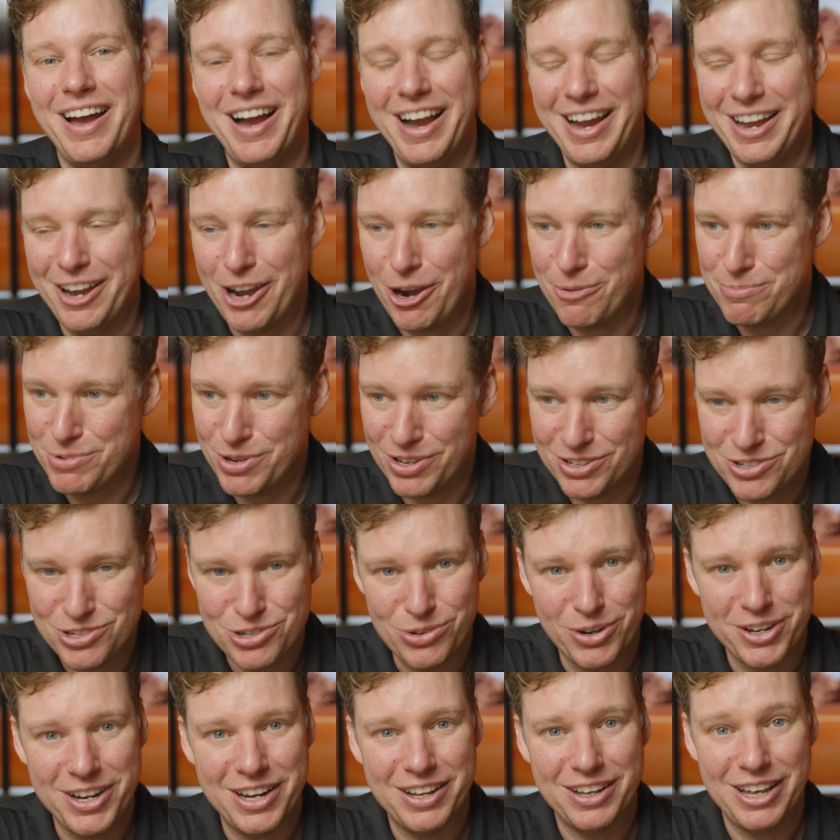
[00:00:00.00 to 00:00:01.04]
I hope you
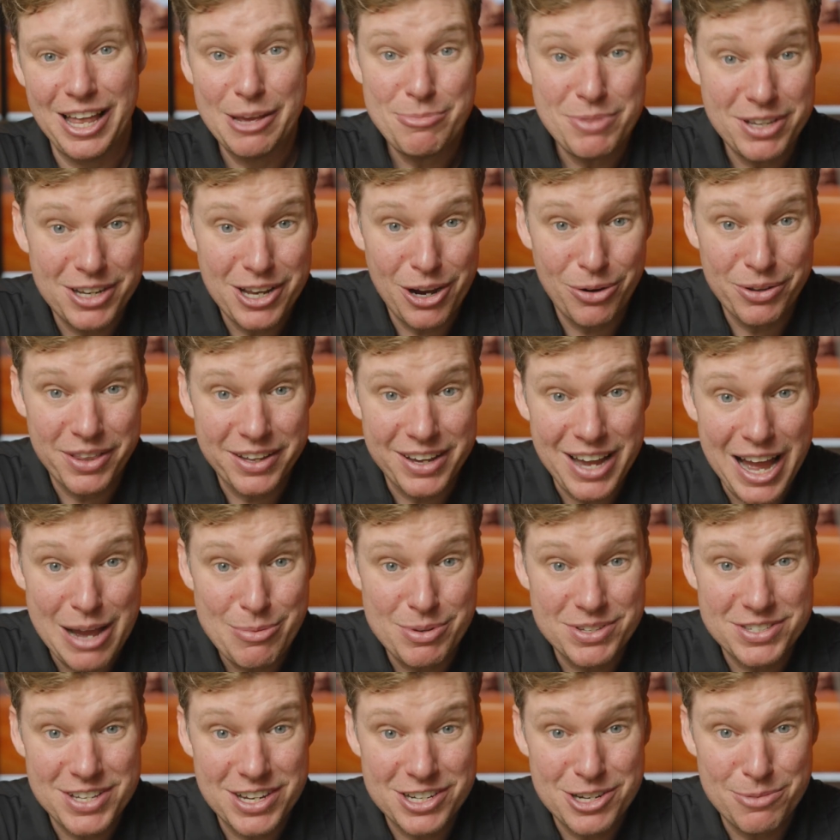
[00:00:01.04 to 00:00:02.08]
enjoyed it. Let me know in the
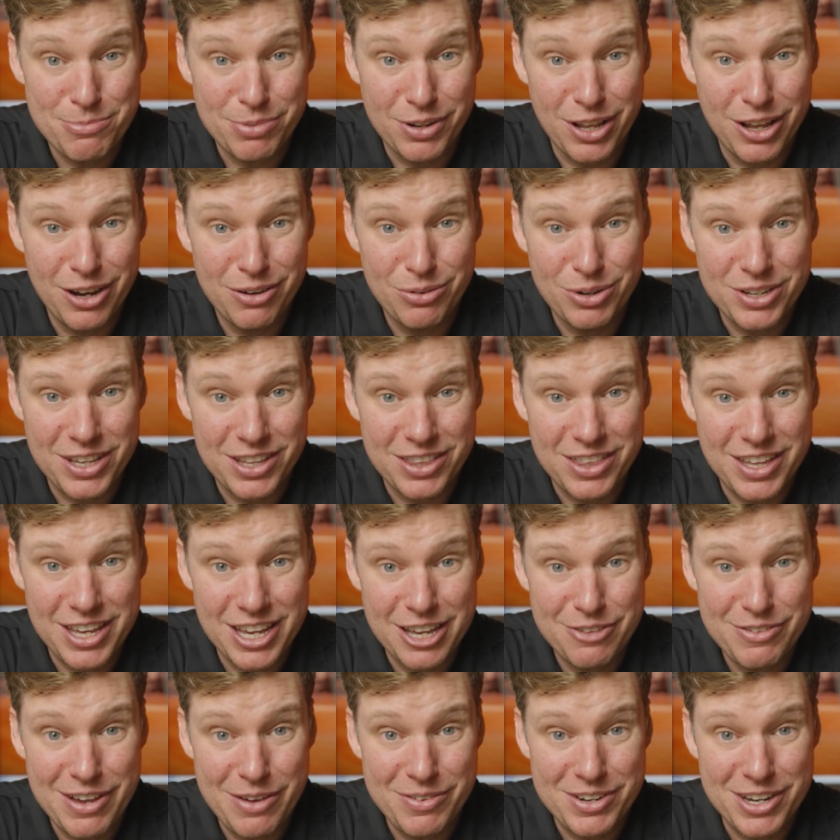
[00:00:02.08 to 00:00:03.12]
comment section below what you
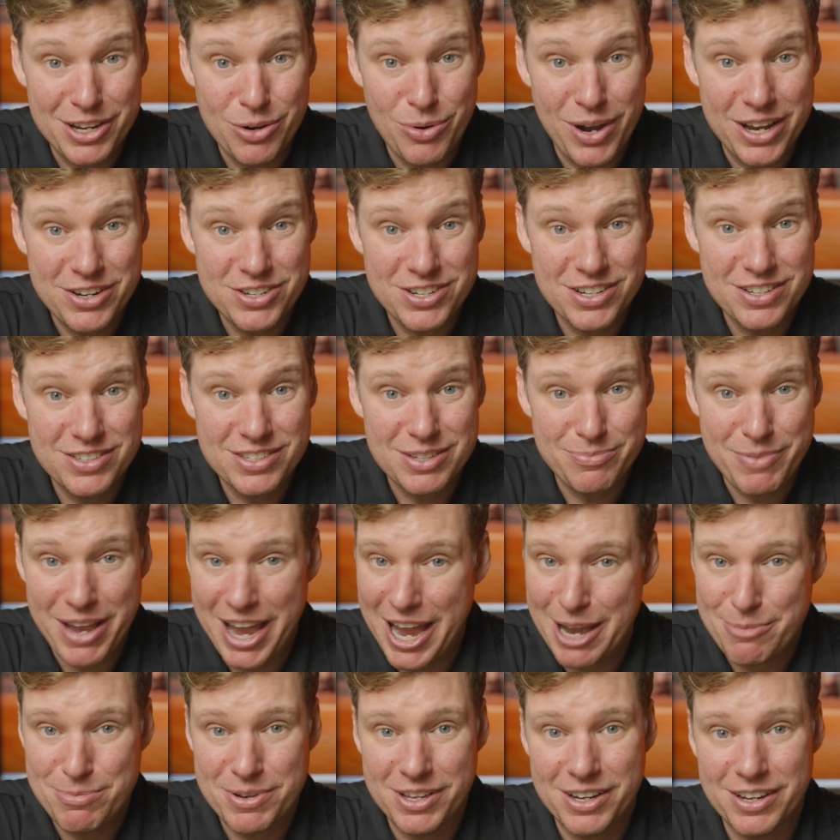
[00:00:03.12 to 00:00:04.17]
think. If you have any questions, I'm
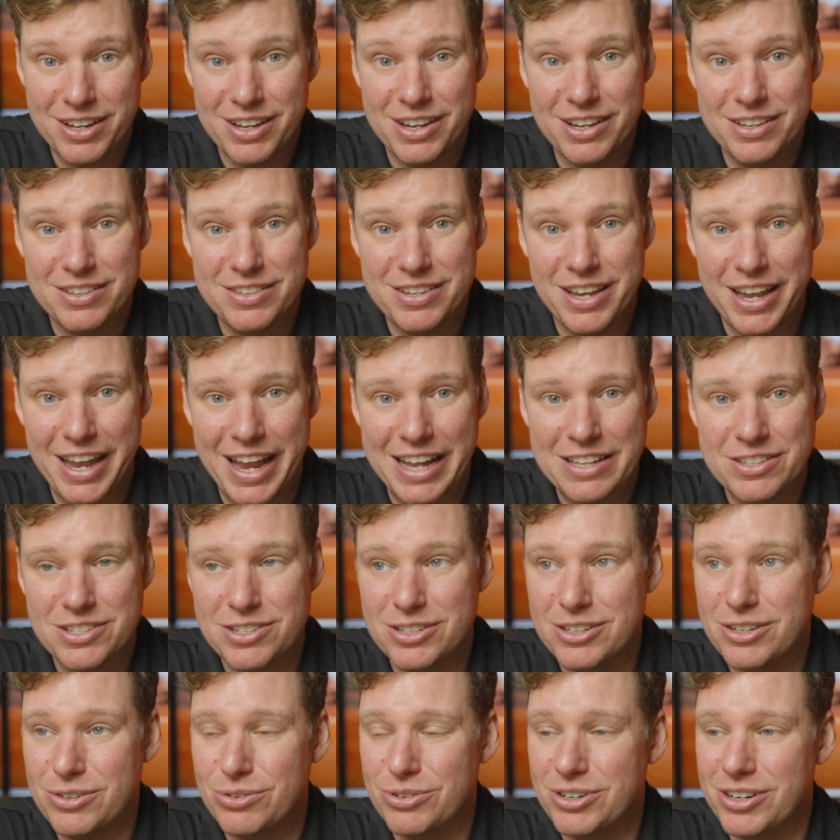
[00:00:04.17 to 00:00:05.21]
happy to, to
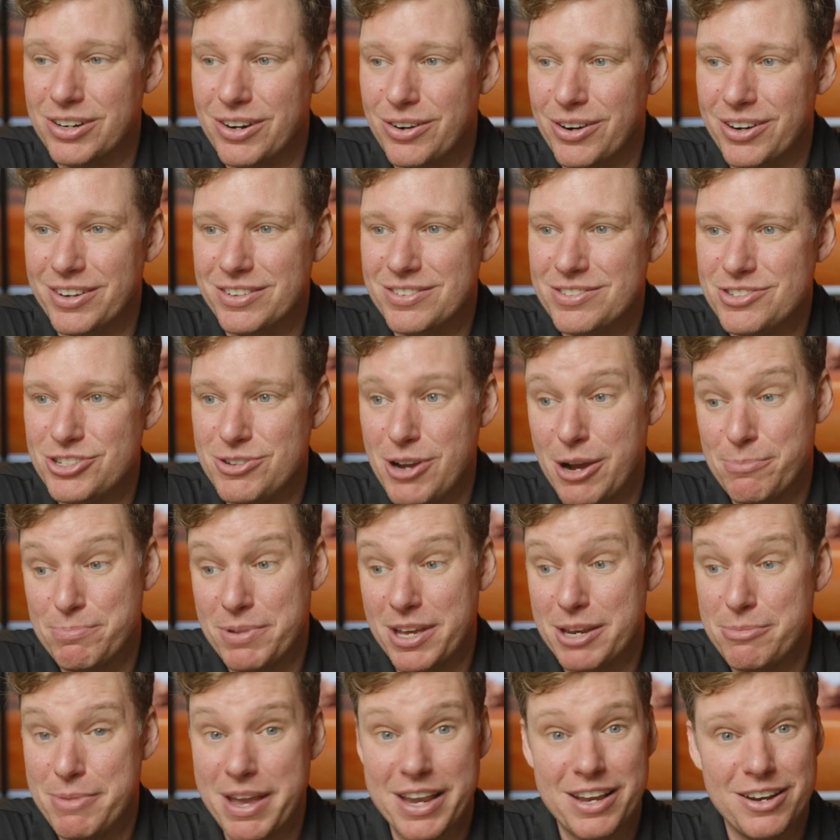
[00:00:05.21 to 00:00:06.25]
answer or, or jump
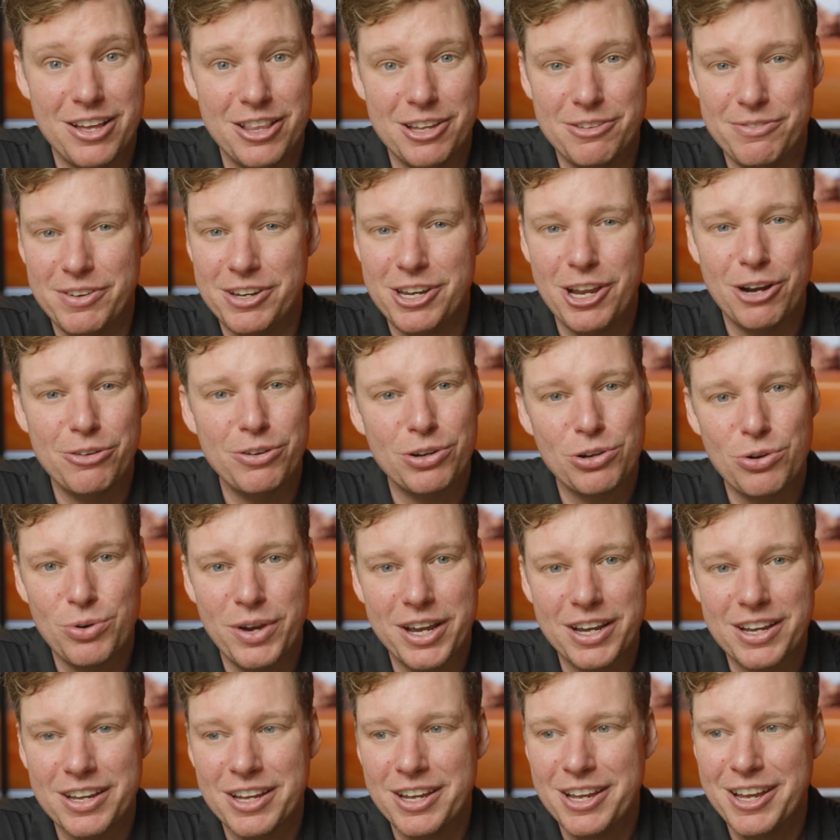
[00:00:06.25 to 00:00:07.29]
in, make another video real
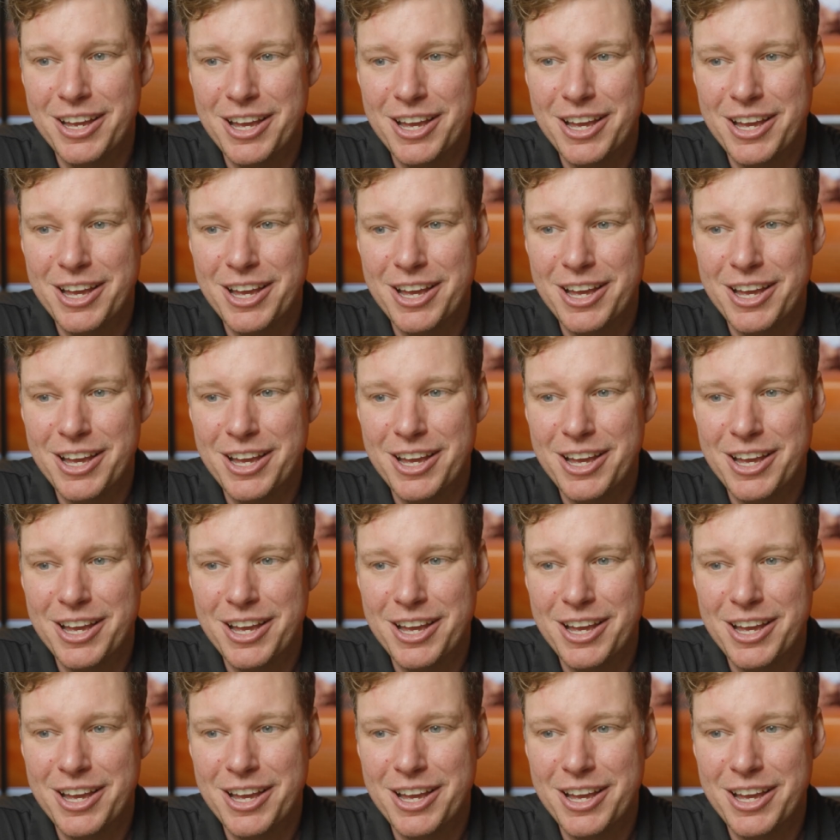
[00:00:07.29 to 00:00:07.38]
quick.